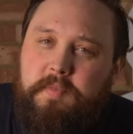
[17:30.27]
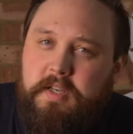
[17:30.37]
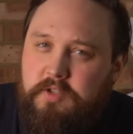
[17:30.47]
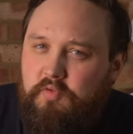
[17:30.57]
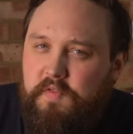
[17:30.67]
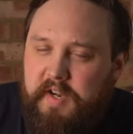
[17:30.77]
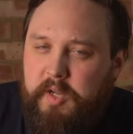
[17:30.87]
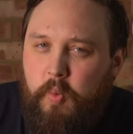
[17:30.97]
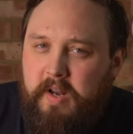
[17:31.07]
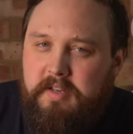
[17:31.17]
It's all very
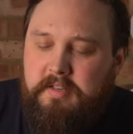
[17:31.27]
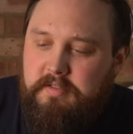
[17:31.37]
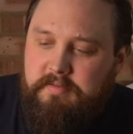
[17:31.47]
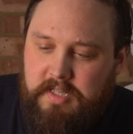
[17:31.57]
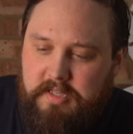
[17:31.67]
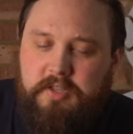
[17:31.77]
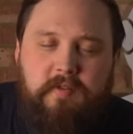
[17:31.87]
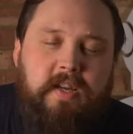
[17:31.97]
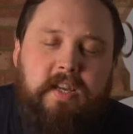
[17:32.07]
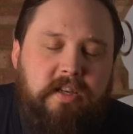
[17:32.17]
well and good to do
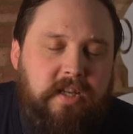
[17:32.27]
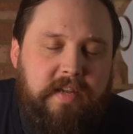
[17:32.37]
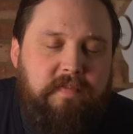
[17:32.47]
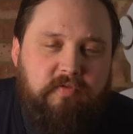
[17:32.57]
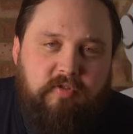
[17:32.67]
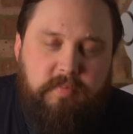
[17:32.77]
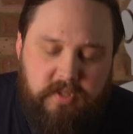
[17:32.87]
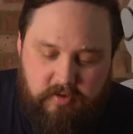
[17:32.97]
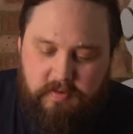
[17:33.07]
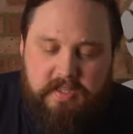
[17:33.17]
it in your living room
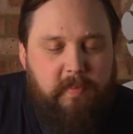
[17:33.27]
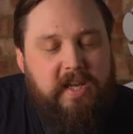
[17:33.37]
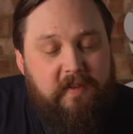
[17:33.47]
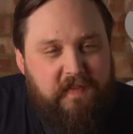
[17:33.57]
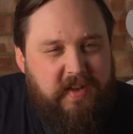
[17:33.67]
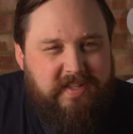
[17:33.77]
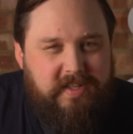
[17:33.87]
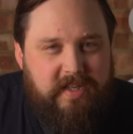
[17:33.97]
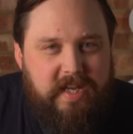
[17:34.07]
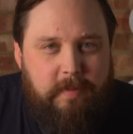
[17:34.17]
to make it fit
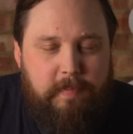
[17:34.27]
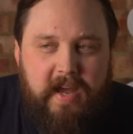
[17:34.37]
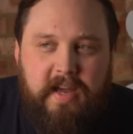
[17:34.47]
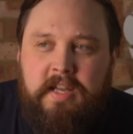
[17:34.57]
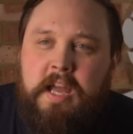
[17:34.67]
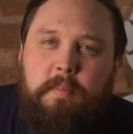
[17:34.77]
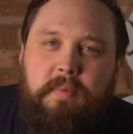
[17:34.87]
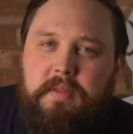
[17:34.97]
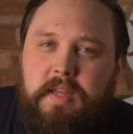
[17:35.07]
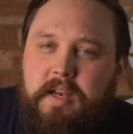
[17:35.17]
into your kit bag.
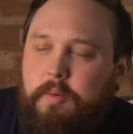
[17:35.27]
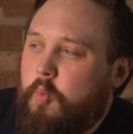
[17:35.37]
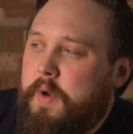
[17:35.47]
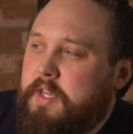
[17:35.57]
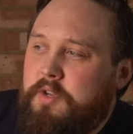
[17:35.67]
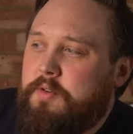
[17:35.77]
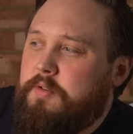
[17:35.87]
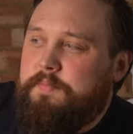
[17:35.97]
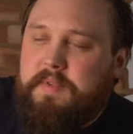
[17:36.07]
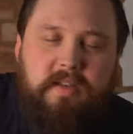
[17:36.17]
But then when
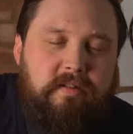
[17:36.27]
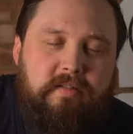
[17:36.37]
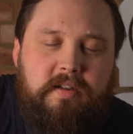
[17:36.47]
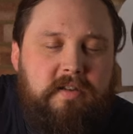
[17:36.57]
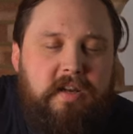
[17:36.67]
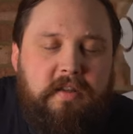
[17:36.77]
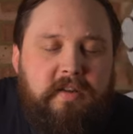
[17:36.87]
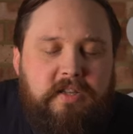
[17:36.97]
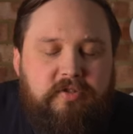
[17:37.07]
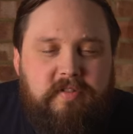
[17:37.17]
you're in another
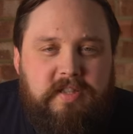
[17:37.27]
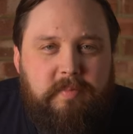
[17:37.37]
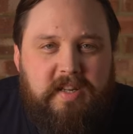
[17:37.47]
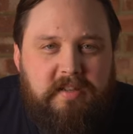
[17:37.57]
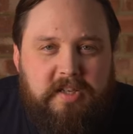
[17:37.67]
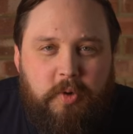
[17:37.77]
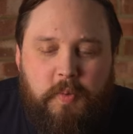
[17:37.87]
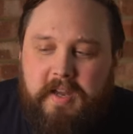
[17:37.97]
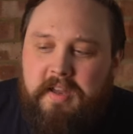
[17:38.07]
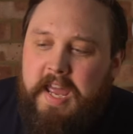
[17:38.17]
country in the middle of
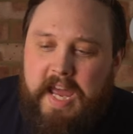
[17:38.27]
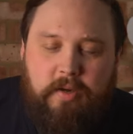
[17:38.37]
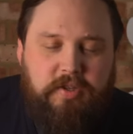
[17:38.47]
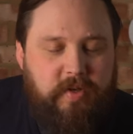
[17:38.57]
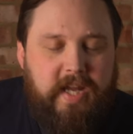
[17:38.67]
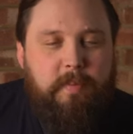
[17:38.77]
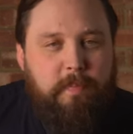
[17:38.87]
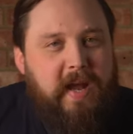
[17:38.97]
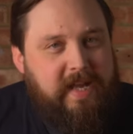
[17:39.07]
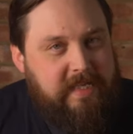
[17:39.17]
nowhere, how do you get it
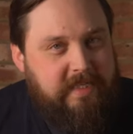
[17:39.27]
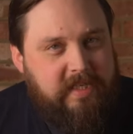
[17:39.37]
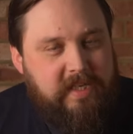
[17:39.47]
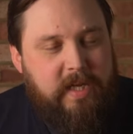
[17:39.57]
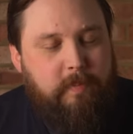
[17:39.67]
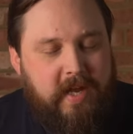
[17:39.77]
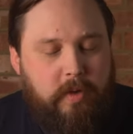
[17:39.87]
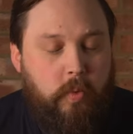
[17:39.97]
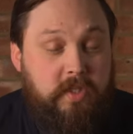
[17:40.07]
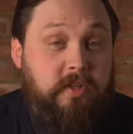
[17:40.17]
back into your kit
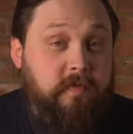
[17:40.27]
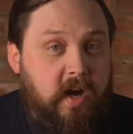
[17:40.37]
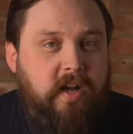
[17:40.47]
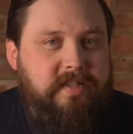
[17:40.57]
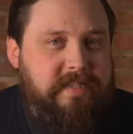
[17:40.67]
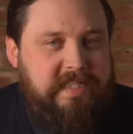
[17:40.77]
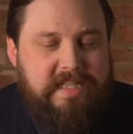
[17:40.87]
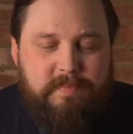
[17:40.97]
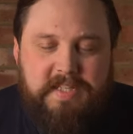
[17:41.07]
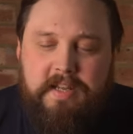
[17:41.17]
bag once you've
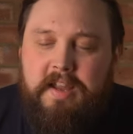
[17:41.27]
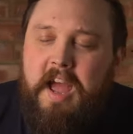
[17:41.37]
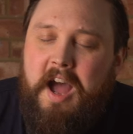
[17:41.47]
unzipped it?